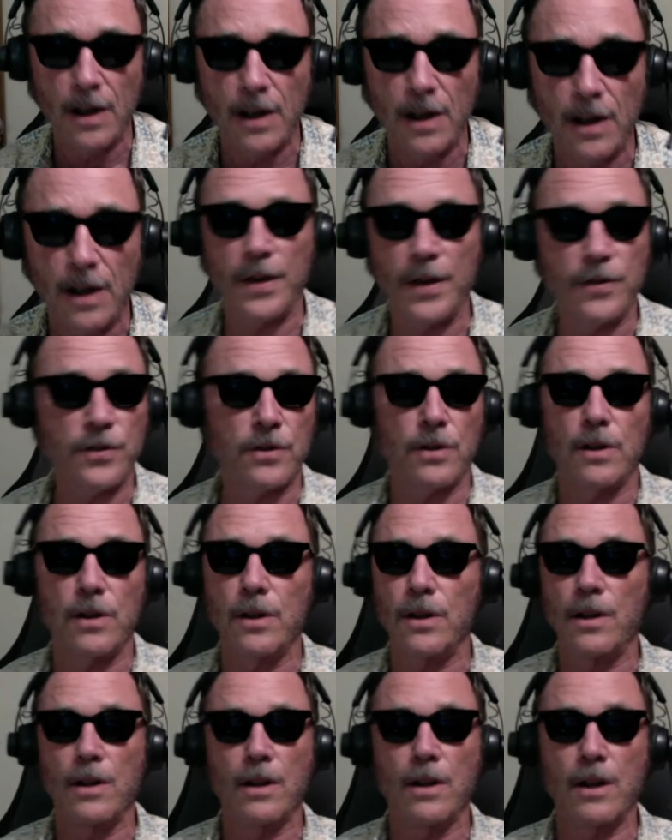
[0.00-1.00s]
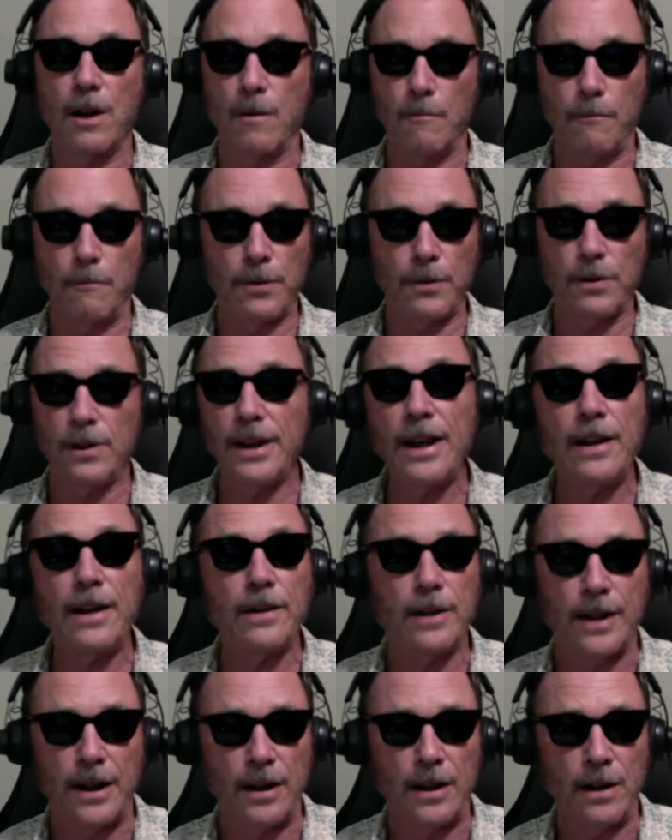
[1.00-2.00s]
This
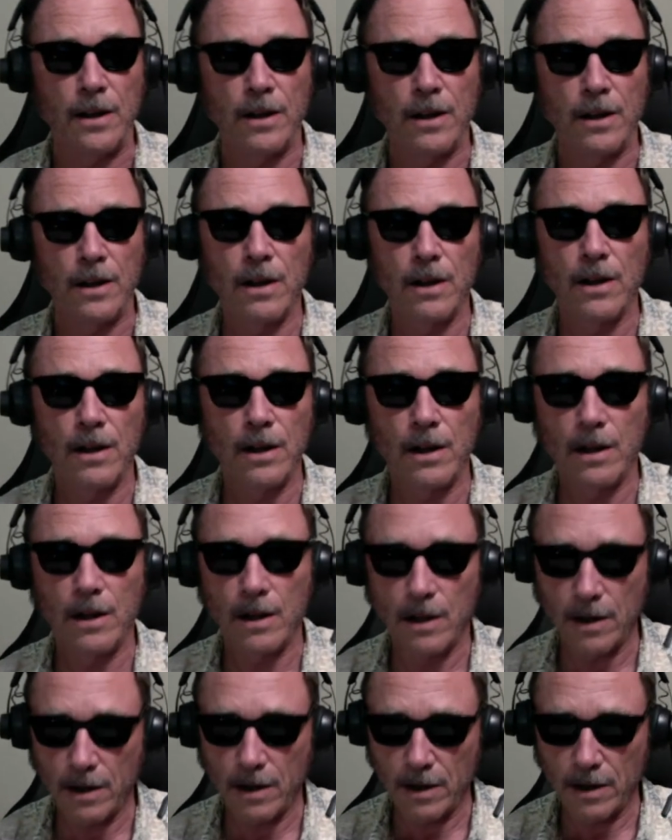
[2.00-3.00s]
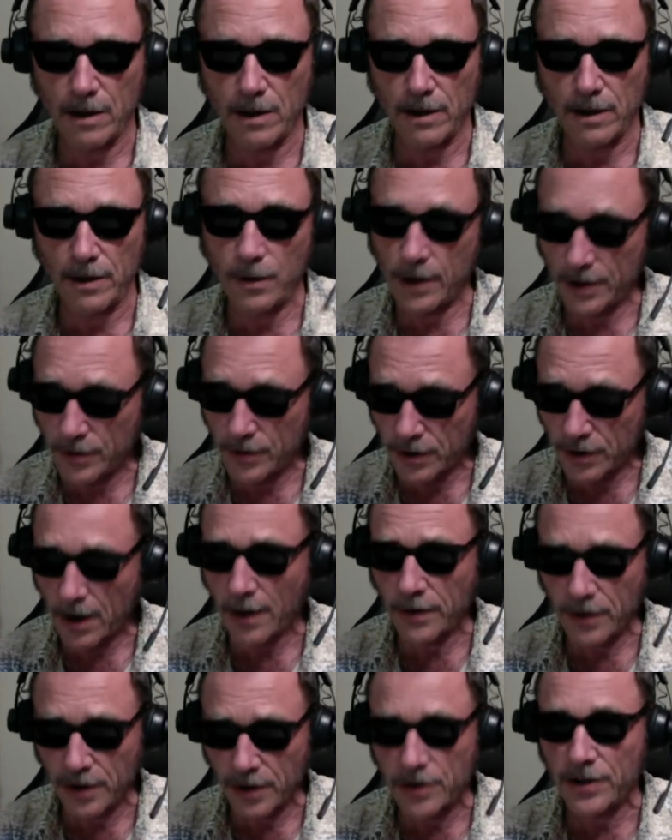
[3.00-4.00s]
completely, you can
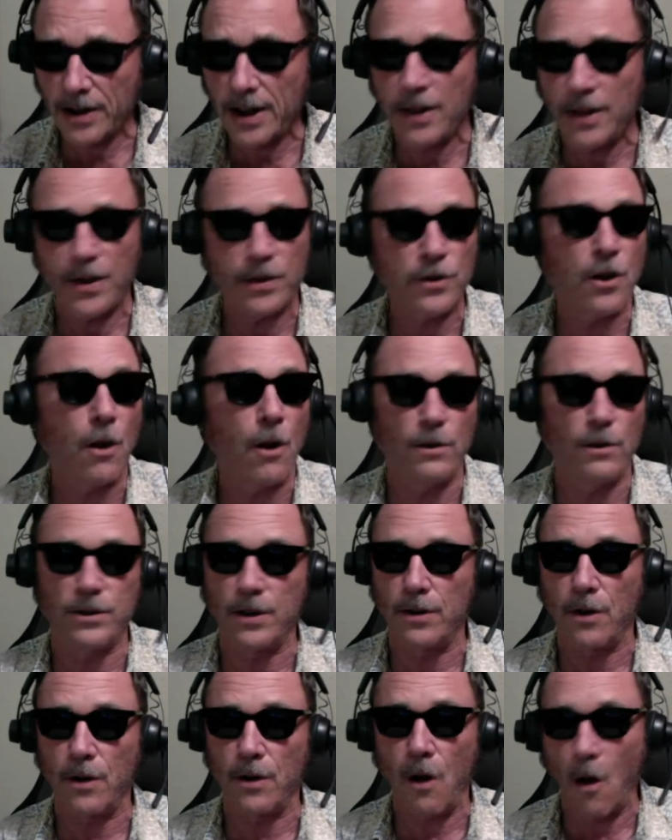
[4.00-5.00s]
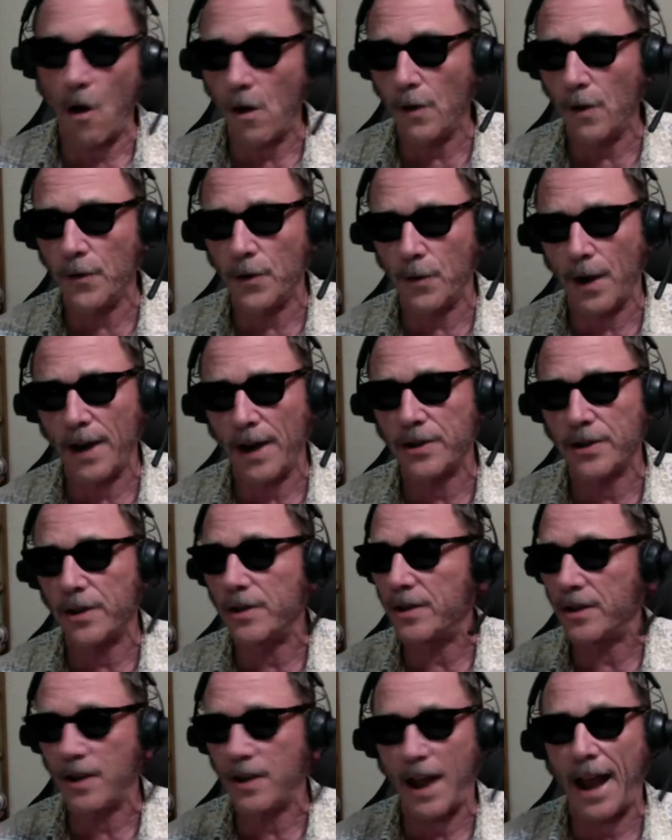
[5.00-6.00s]
start to see this goes in all directions,
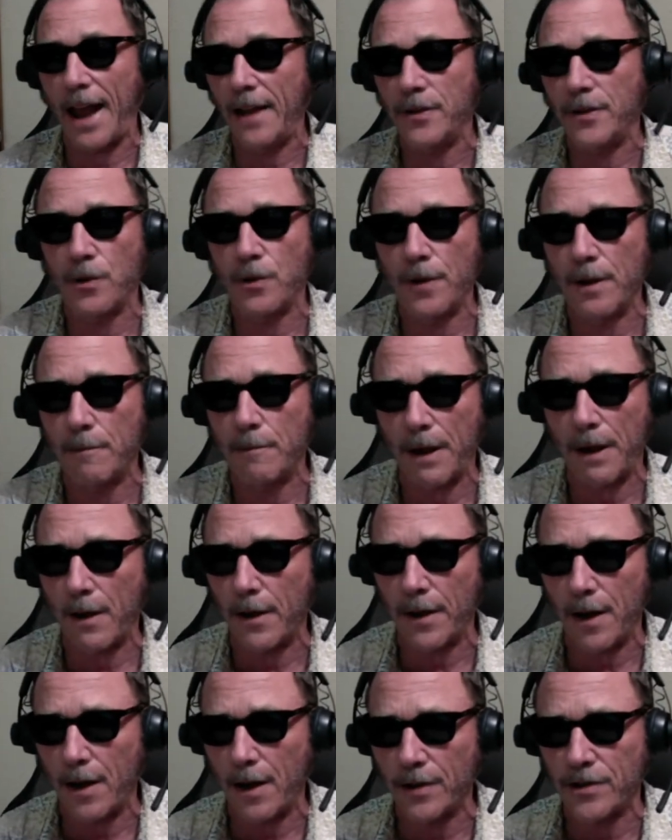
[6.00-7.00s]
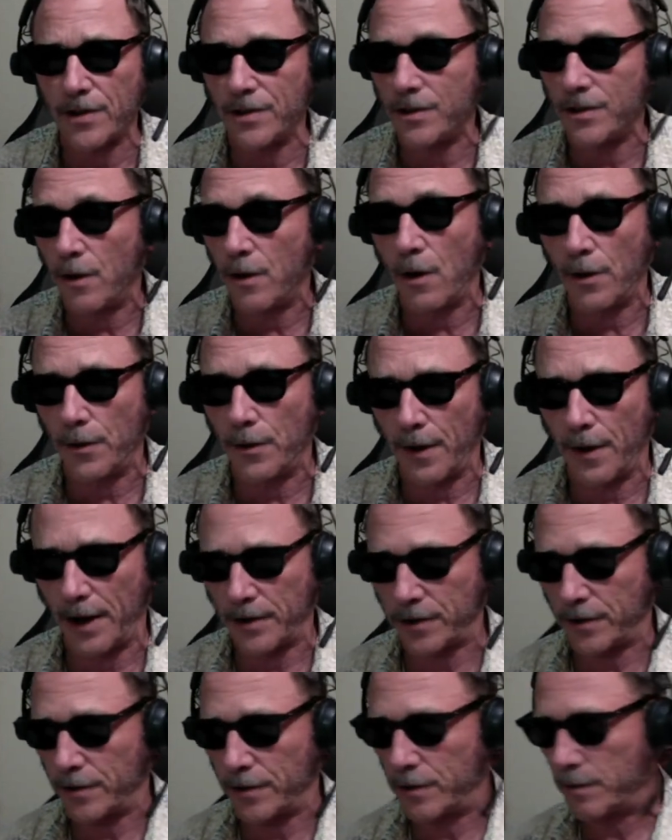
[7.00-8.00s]
answering paradoxes in all directions.